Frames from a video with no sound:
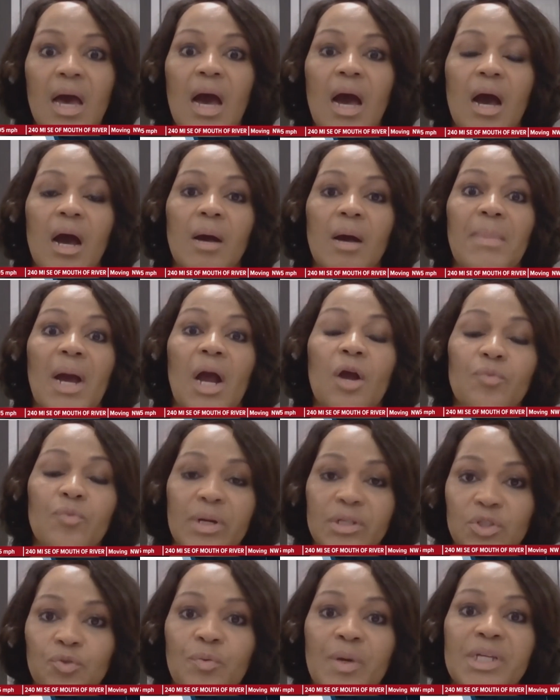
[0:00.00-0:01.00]
our
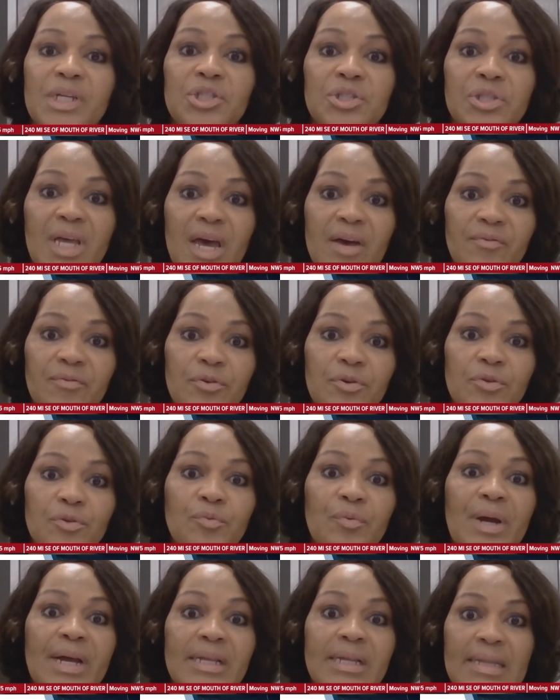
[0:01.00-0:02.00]
restoration effort.
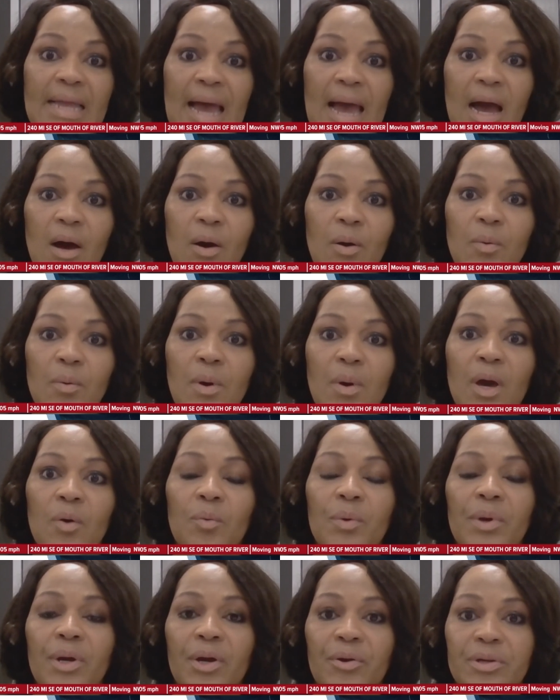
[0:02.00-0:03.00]
Right now,
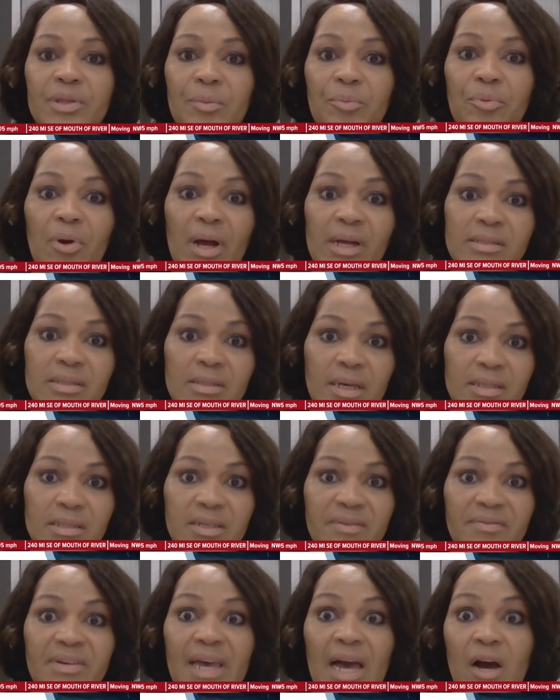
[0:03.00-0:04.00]
we are in the process
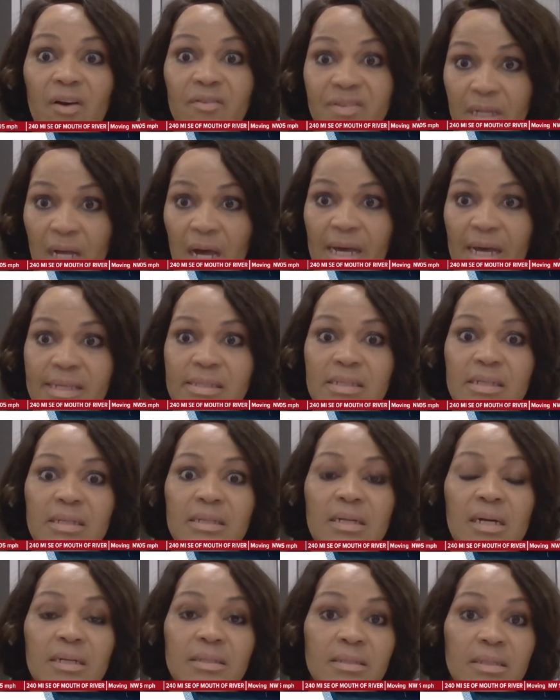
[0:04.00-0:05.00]
of
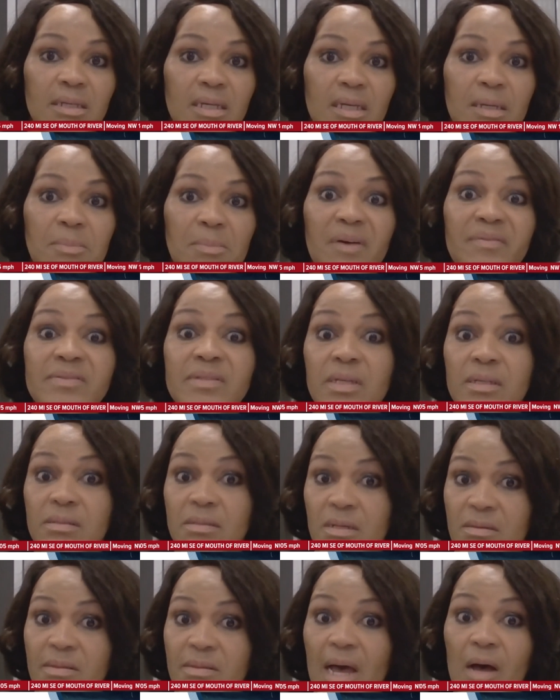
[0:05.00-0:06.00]
galvanizing a team of
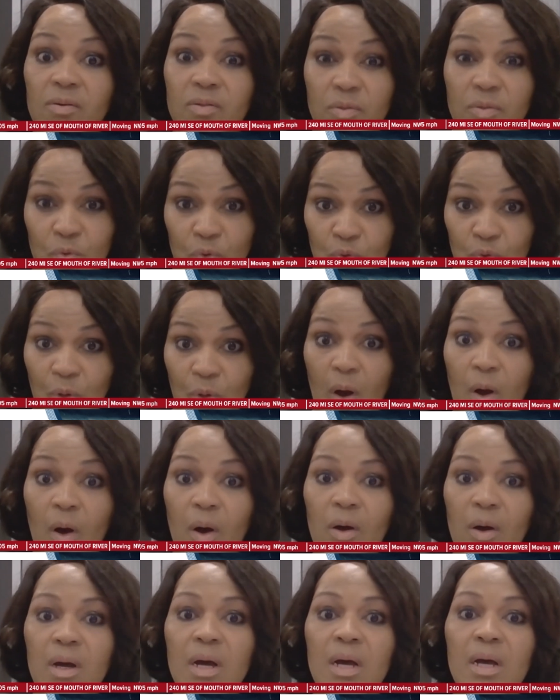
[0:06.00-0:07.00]
16,000
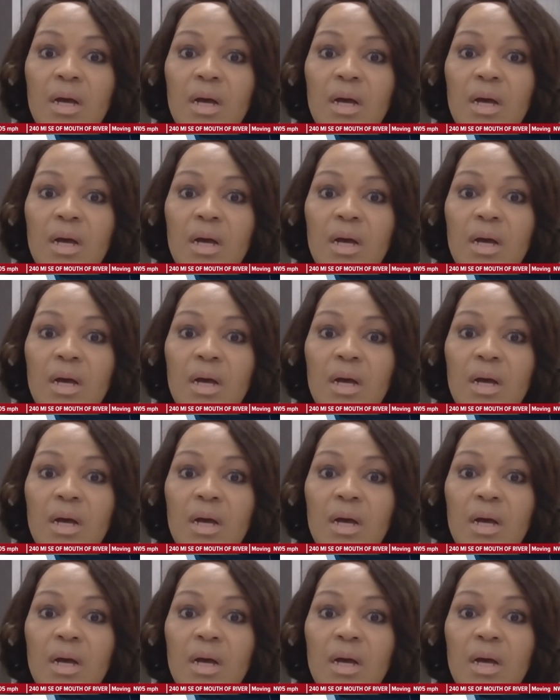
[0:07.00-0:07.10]
strong